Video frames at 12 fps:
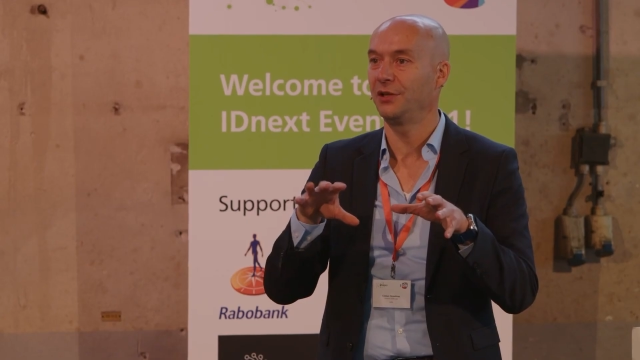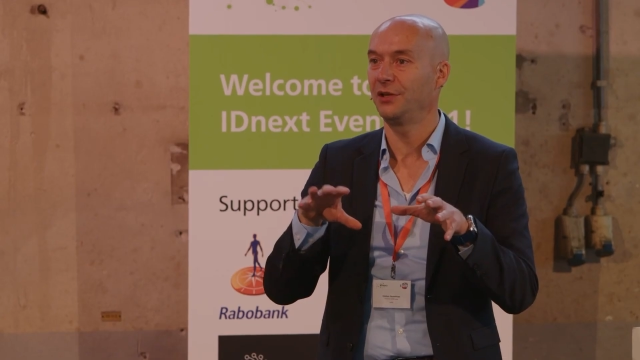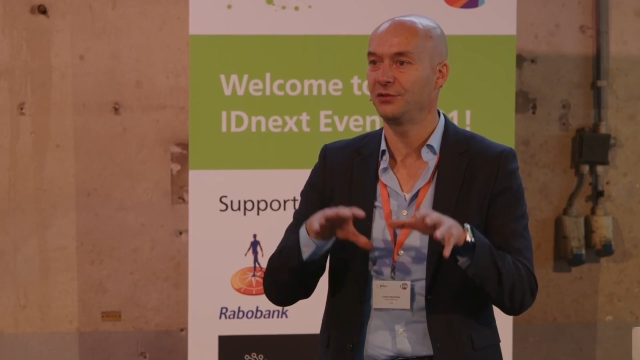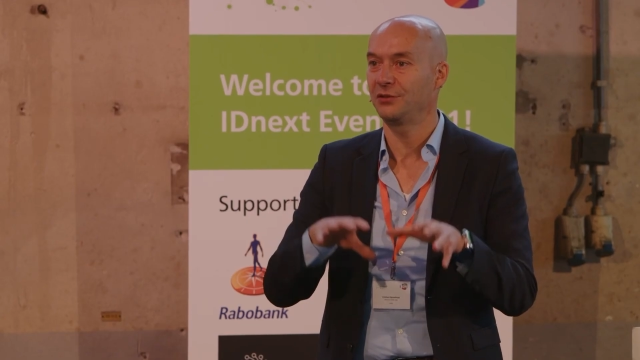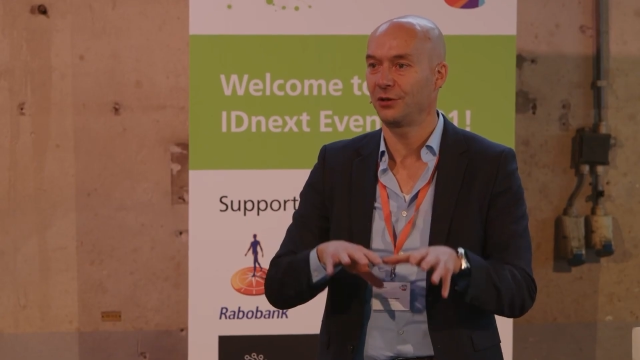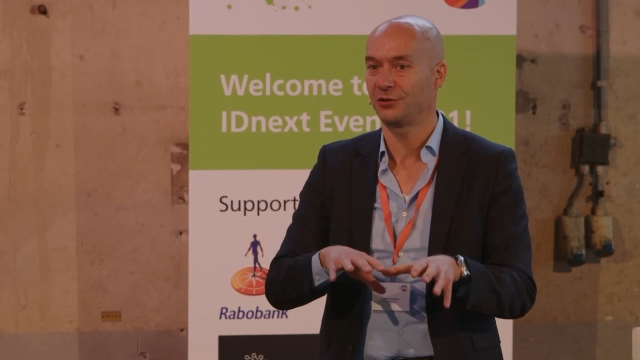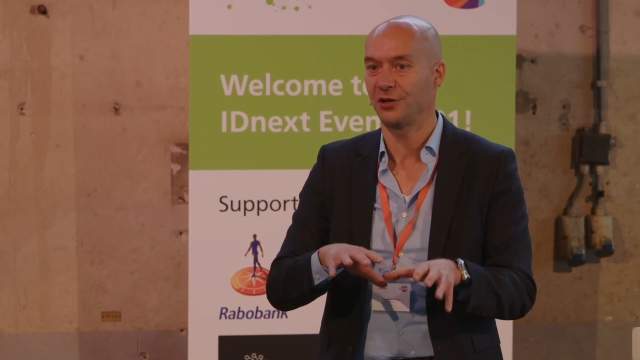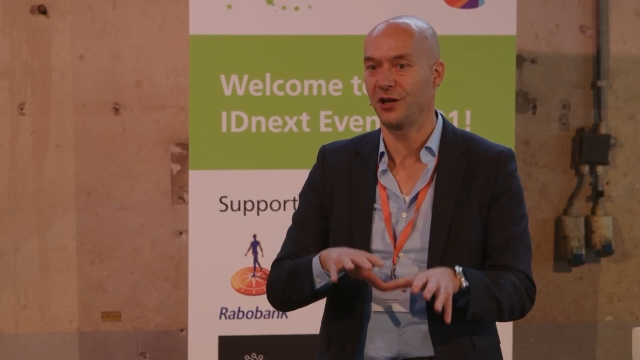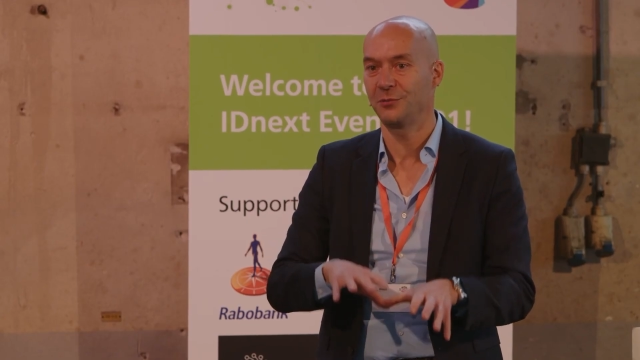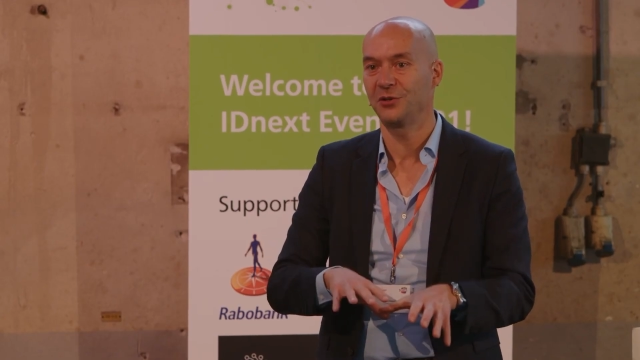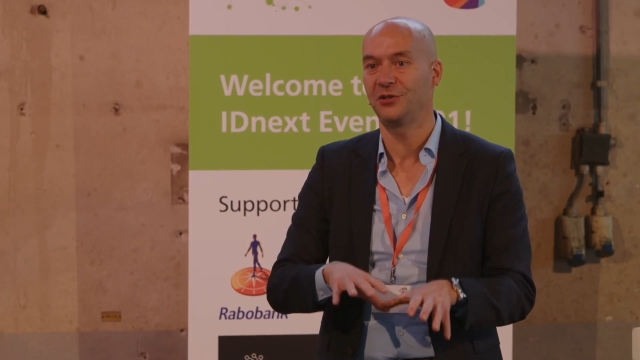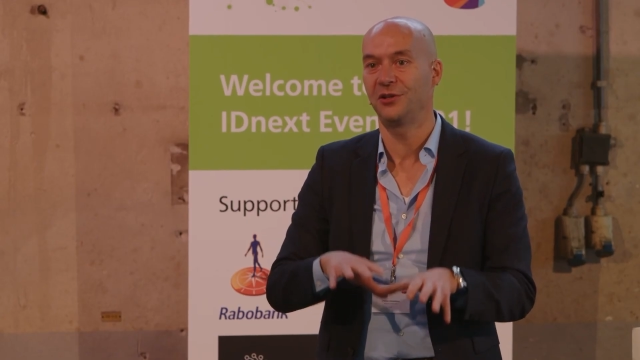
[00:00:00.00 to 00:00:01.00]
these
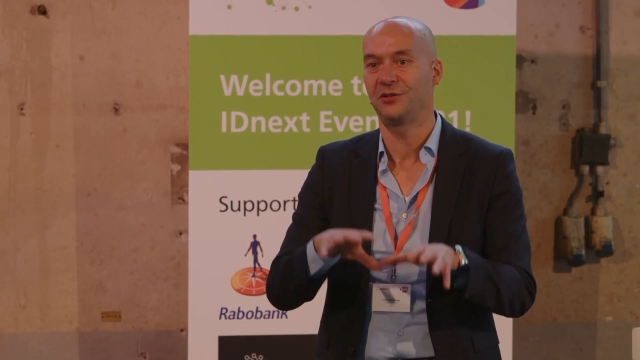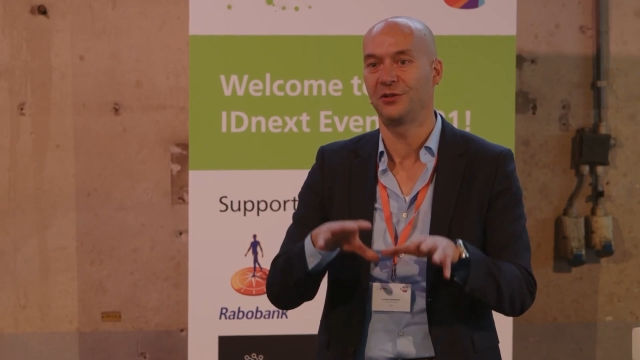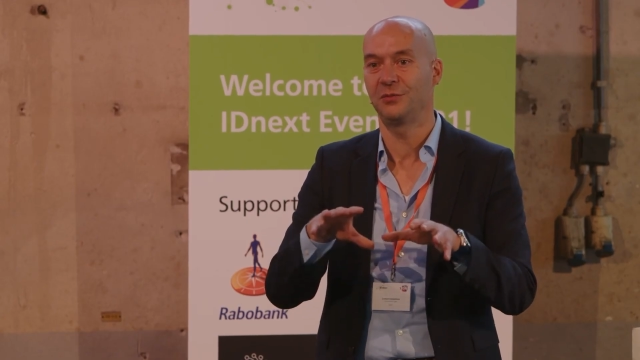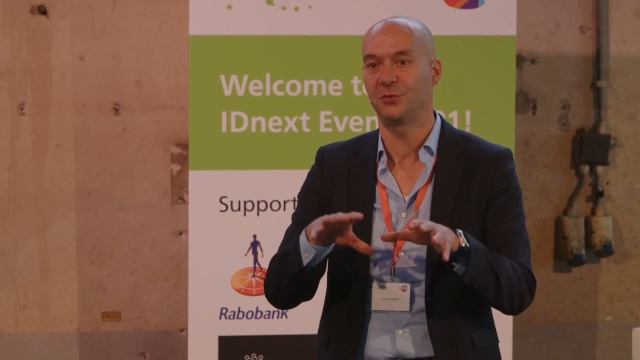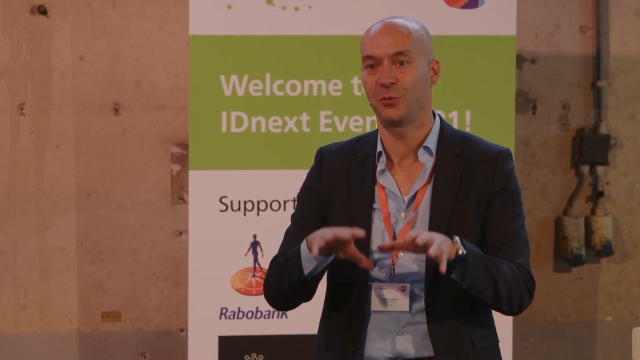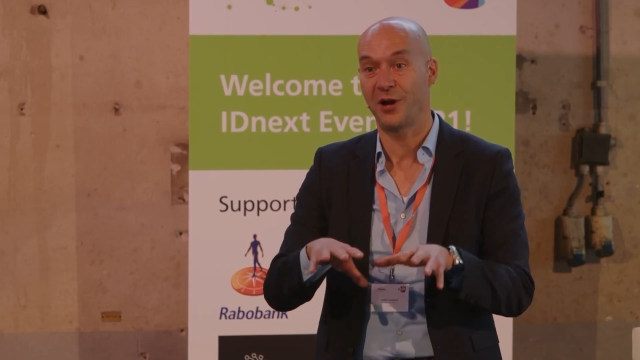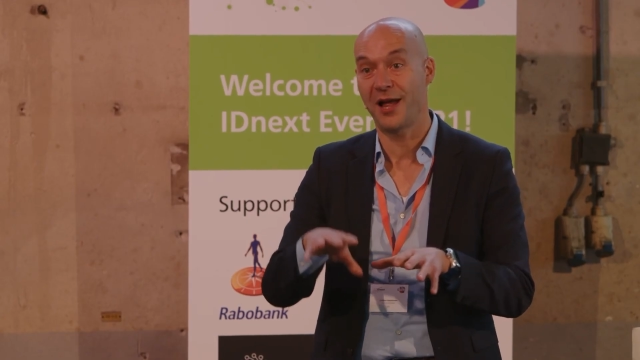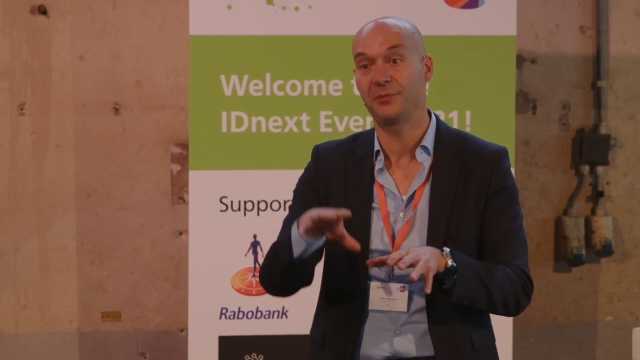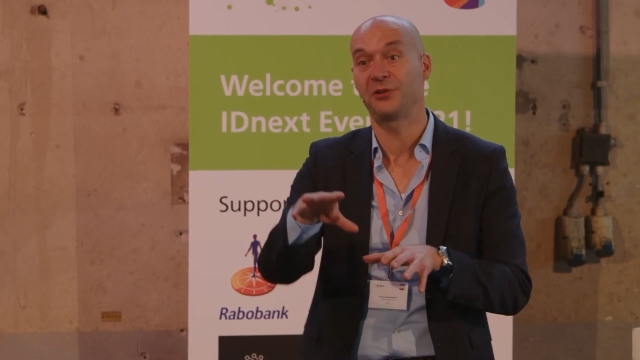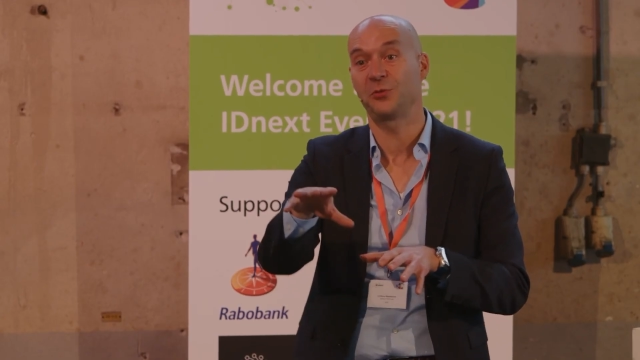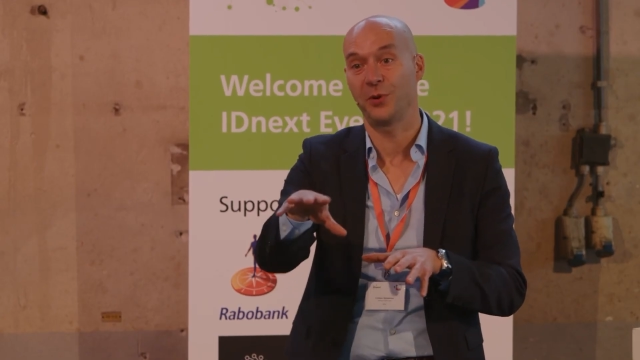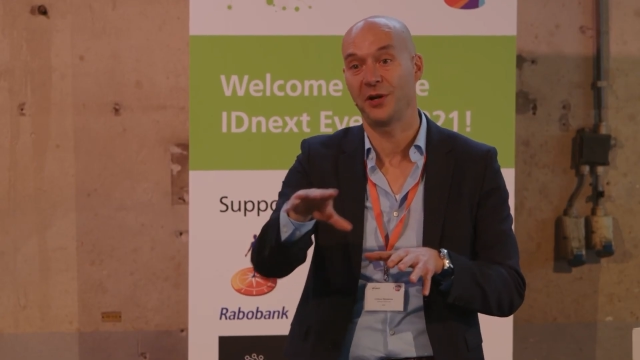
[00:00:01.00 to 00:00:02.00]
autonomous systems,
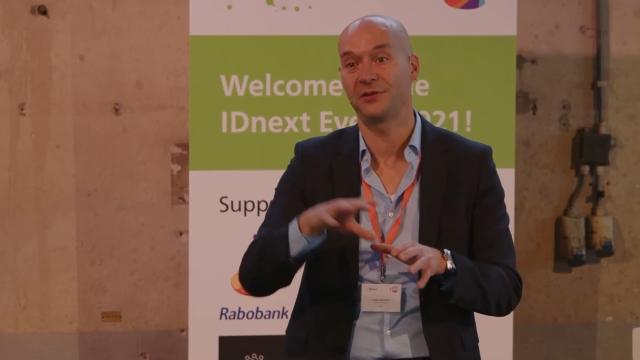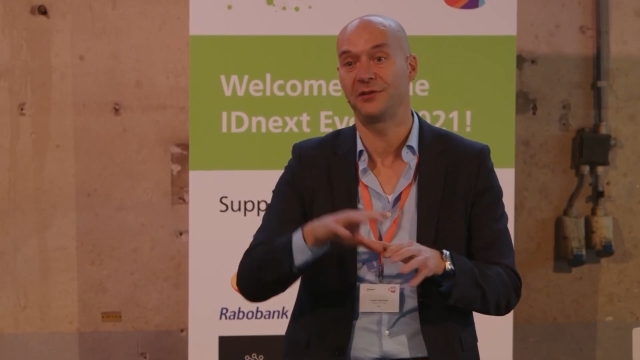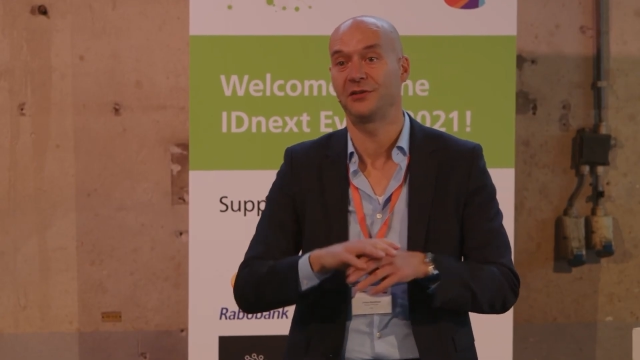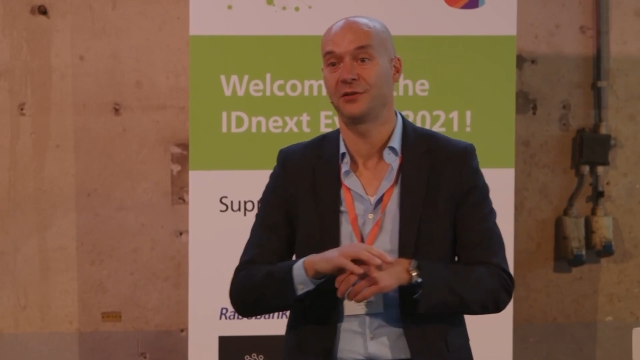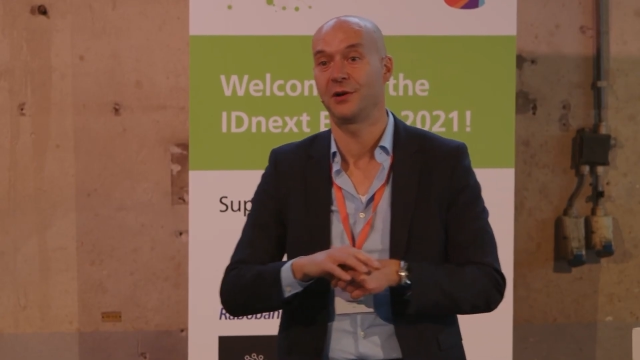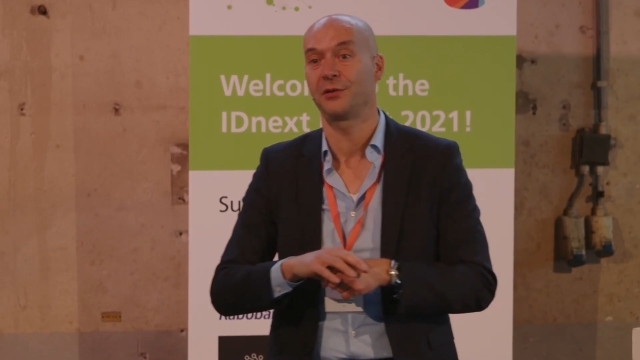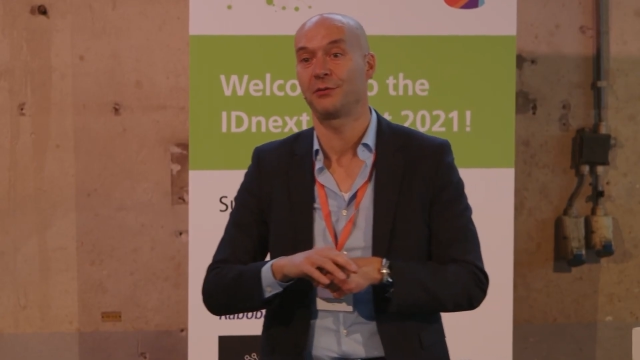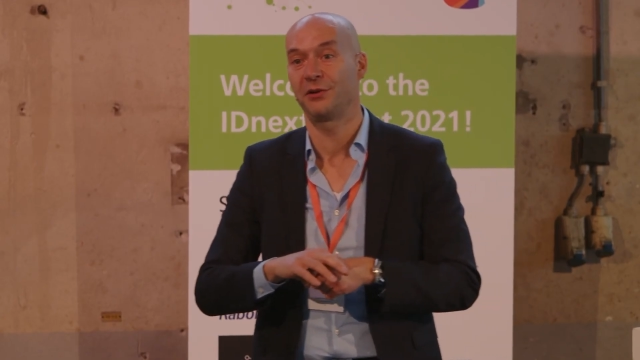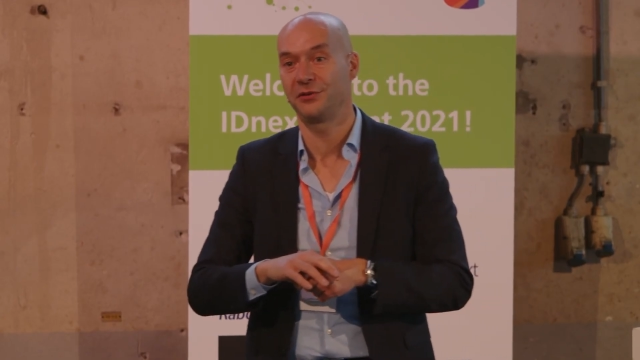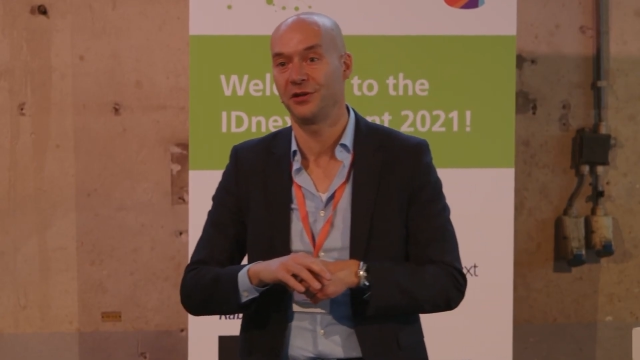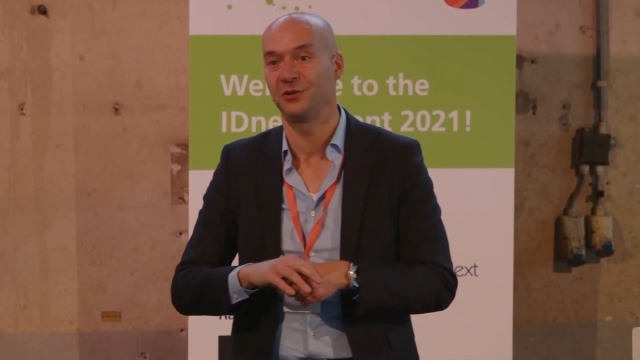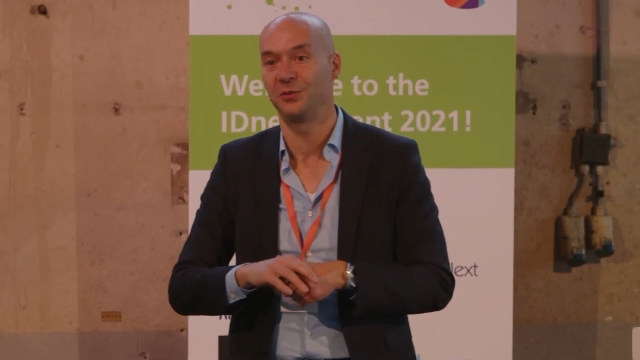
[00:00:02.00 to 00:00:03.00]
perhaps expressed as an
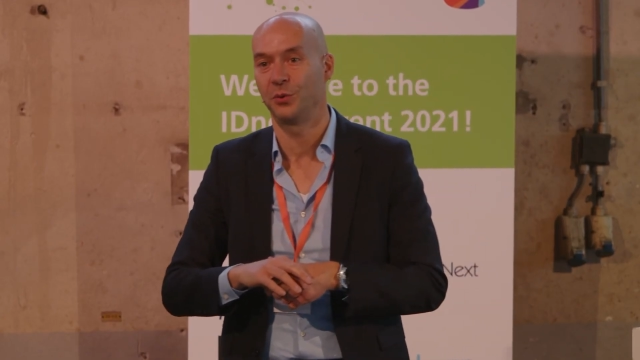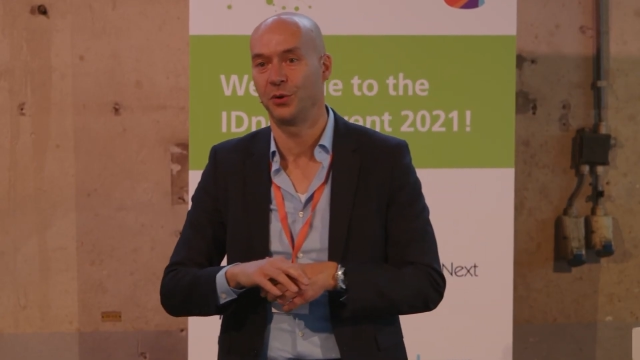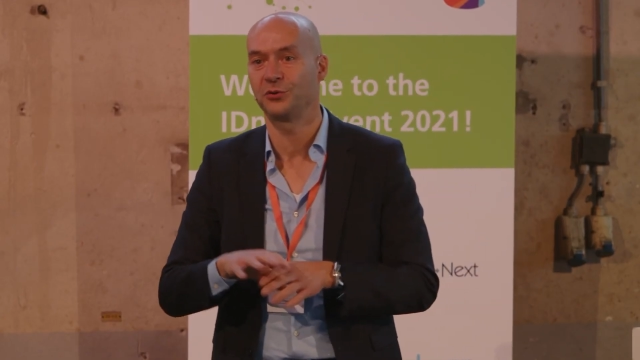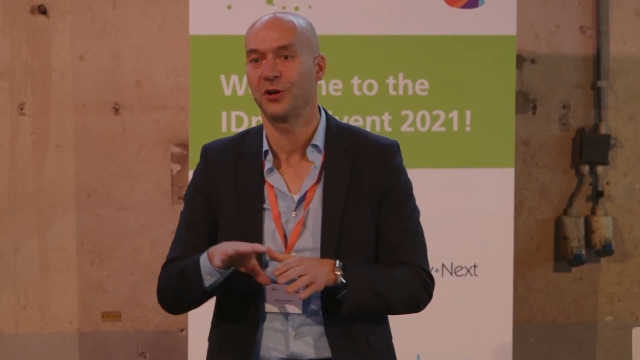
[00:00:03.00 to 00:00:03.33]
authorization, a